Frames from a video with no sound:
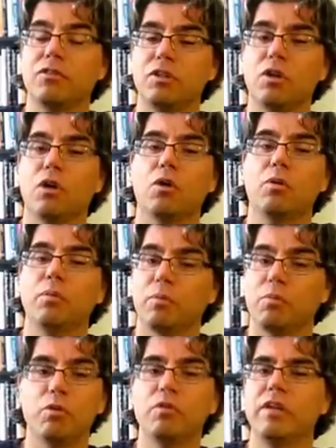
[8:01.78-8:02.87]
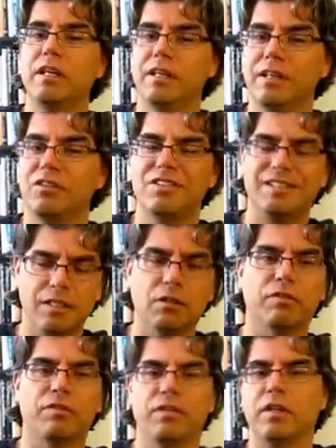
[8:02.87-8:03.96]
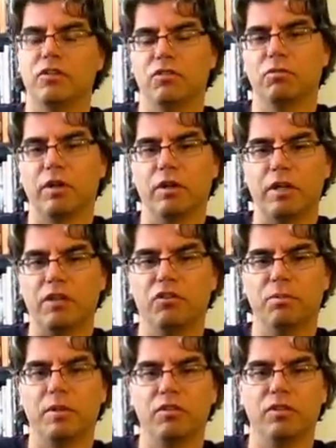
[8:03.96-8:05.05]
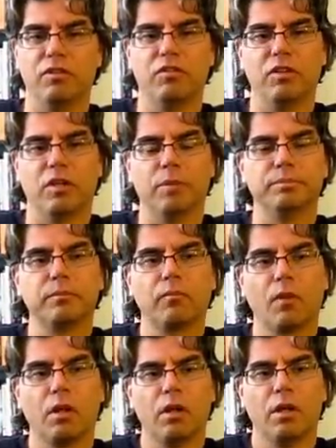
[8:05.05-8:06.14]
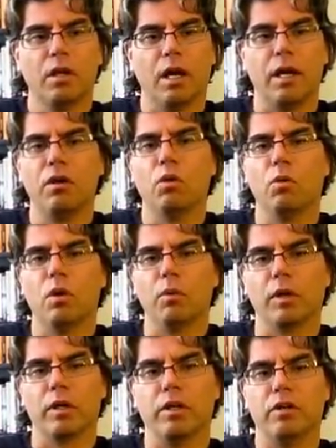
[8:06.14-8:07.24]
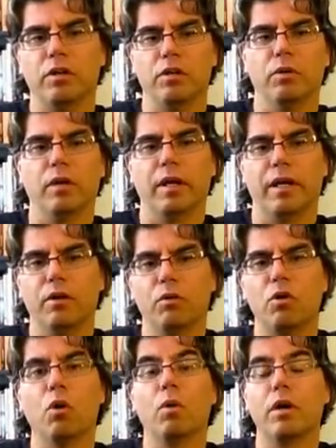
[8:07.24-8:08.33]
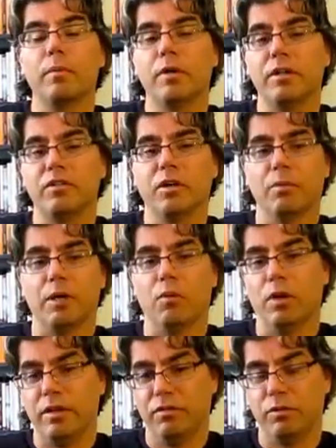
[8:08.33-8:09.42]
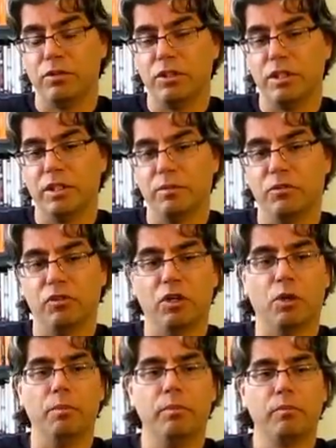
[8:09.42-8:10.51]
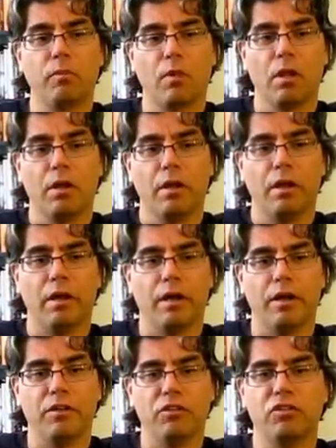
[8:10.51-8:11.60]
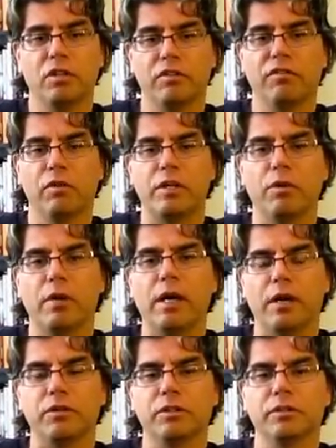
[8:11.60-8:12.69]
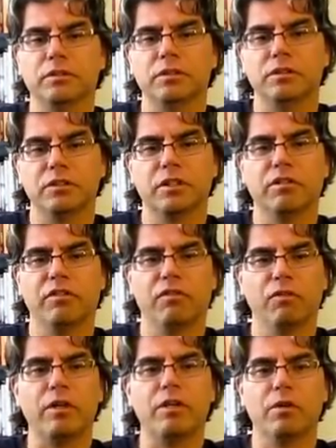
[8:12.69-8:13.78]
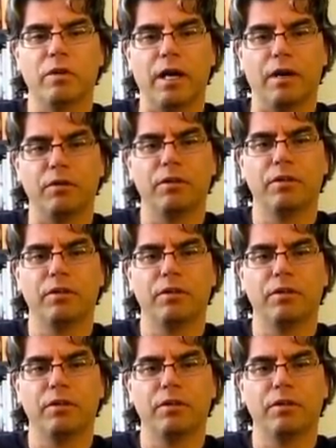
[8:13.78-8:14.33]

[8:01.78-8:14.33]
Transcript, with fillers: you know, moving itself is very expensive. So I don't know what we're going to do. I don't know what I'm going to tell my wife when she comes home. Uh, this is going to freak her out. It's going to freak her out.